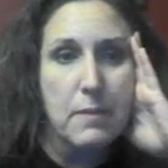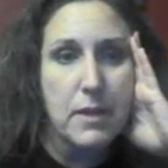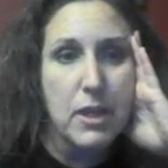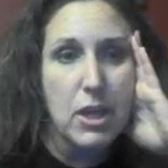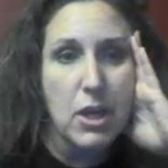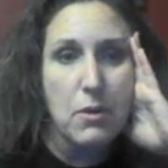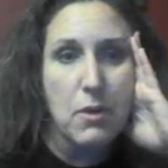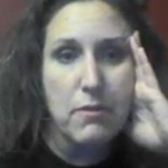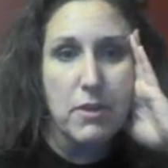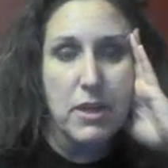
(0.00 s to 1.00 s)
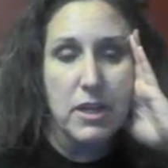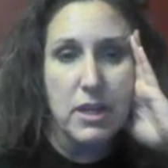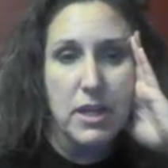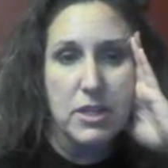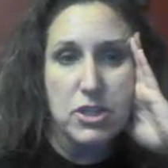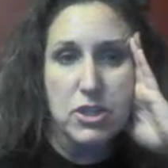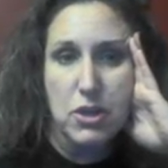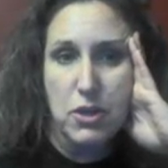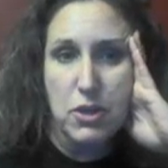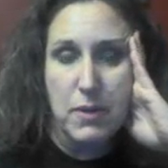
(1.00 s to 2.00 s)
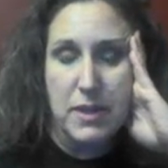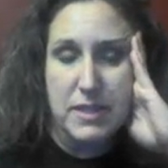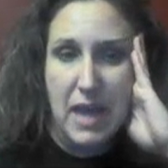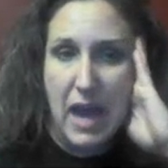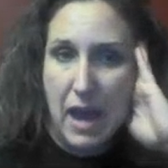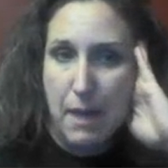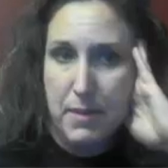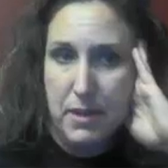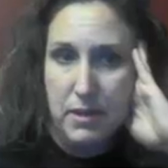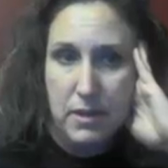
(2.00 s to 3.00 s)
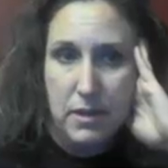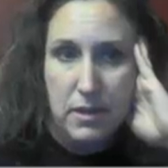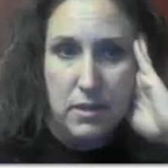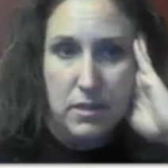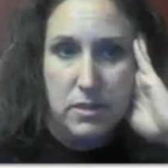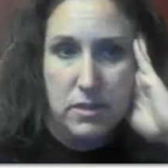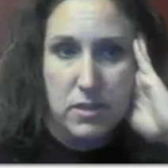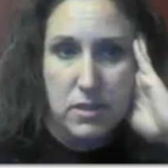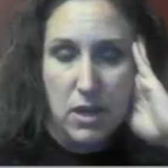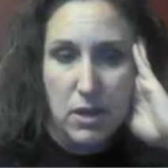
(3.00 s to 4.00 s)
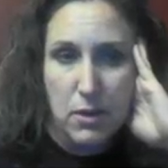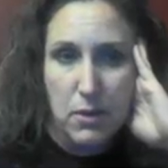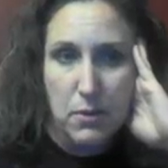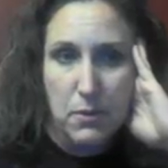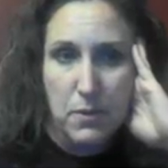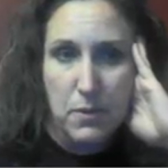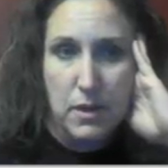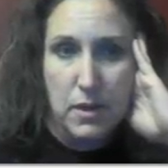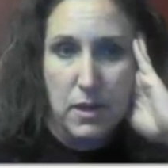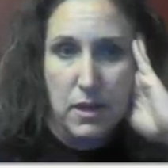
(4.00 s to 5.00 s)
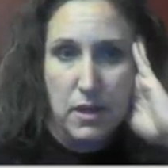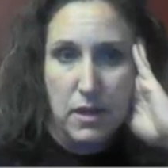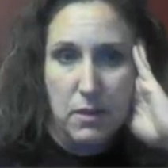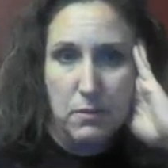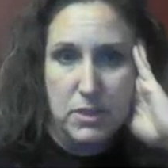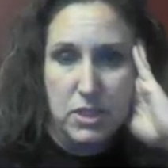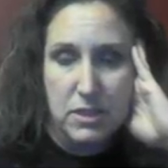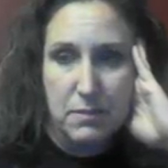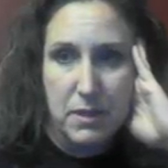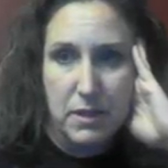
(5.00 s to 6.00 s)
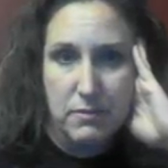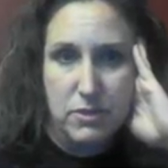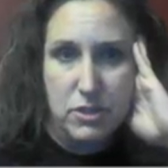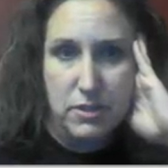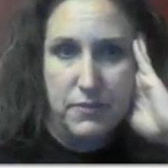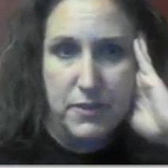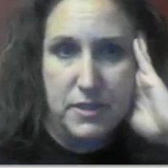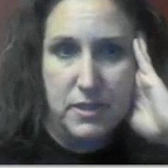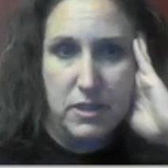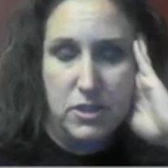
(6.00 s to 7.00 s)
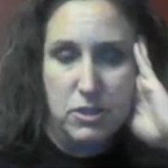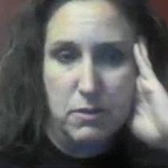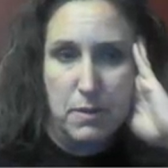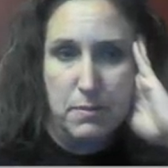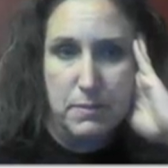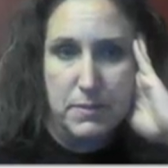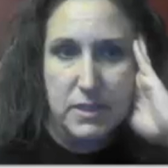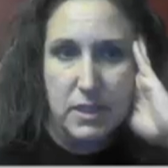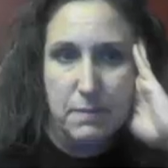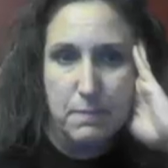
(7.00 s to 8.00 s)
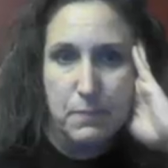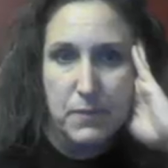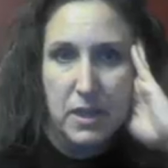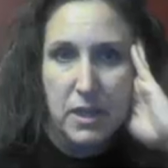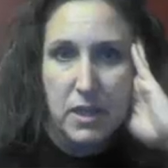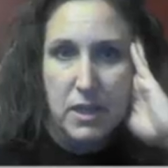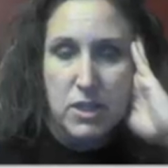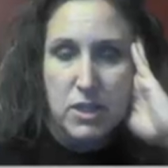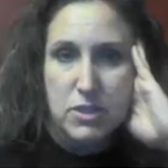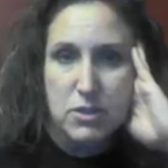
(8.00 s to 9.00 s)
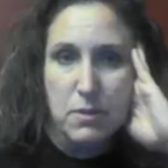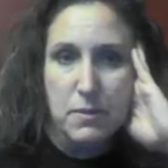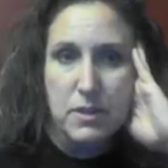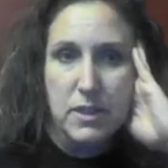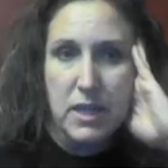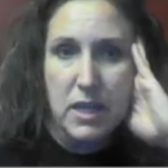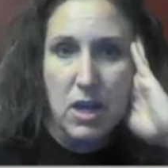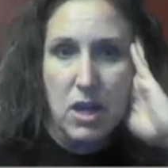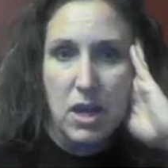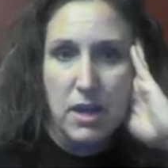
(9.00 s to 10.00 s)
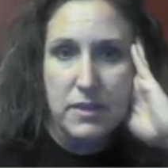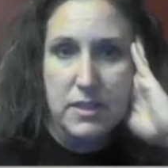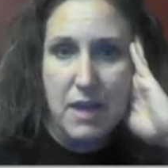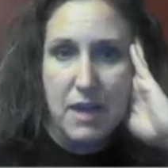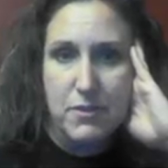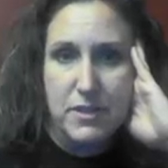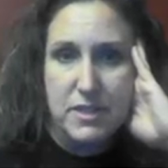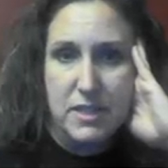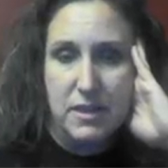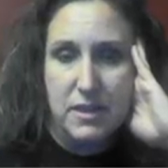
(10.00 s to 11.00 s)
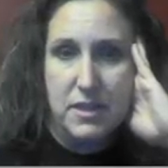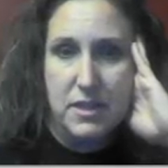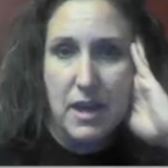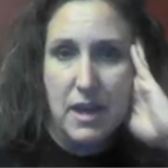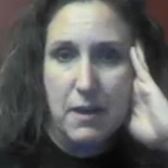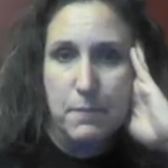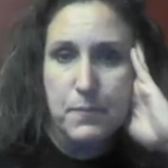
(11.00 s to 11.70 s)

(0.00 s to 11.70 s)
going to go over here and show you a tab. So, which I'm not even sure if it's going to show up. Let me see. So I'm clicking on the tab for the 10th. Now,